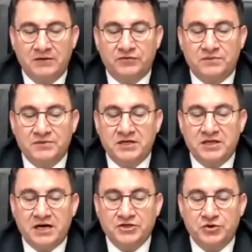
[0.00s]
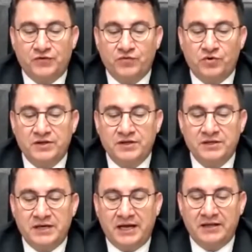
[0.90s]
From the reduction of
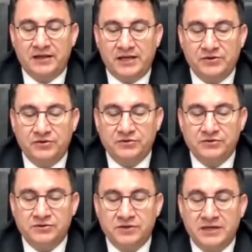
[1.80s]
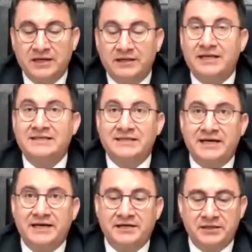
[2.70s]
water and land use, less
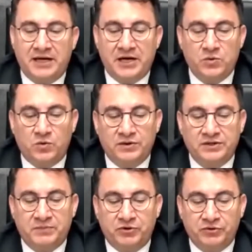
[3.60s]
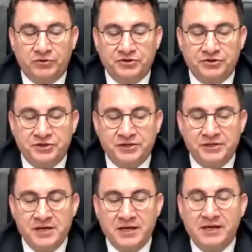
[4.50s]
air and water
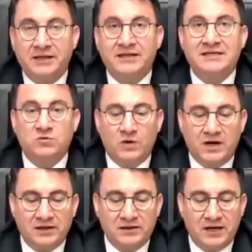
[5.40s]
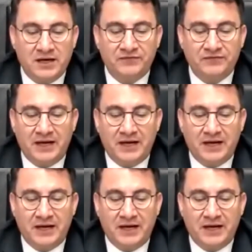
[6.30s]
pollution, less wildlife